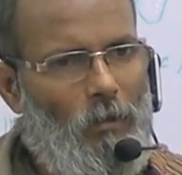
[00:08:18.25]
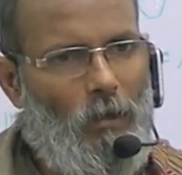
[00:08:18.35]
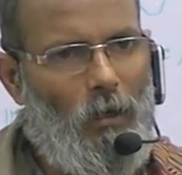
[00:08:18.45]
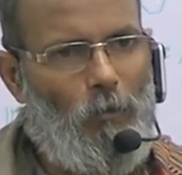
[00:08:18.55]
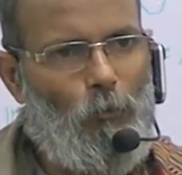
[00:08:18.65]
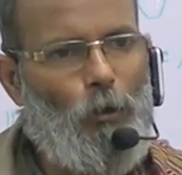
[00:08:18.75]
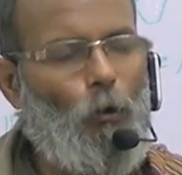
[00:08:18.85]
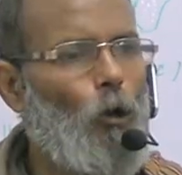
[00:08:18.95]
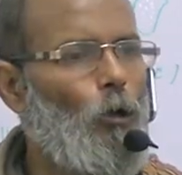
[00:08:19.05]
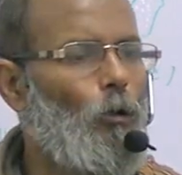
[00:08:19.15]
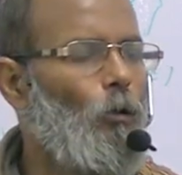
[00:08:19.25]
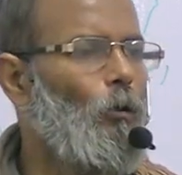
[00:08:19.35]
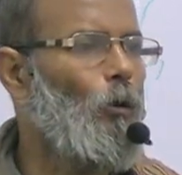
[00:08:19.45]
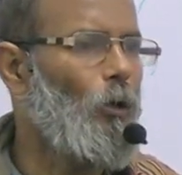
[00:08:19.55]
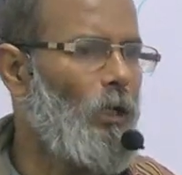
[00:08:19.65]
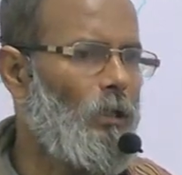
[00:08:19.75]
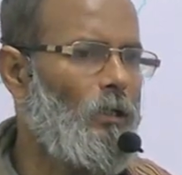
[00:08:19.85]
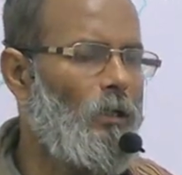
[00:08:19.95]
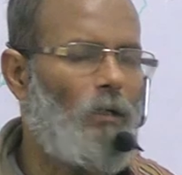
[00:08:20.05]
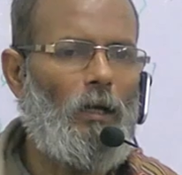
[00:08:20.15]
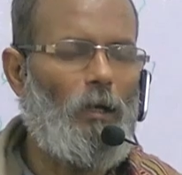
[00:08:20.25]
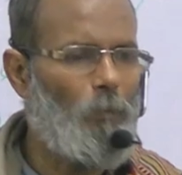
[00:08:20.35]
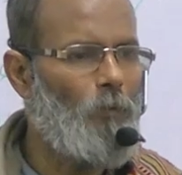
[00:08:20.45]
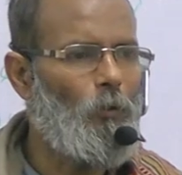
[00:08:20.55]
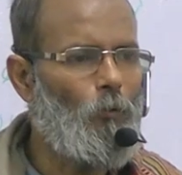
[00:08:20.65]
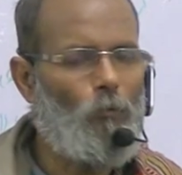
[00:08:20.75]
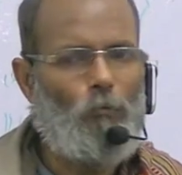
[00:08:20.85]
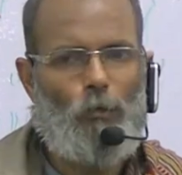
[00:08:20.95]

We call not X-ray AP view,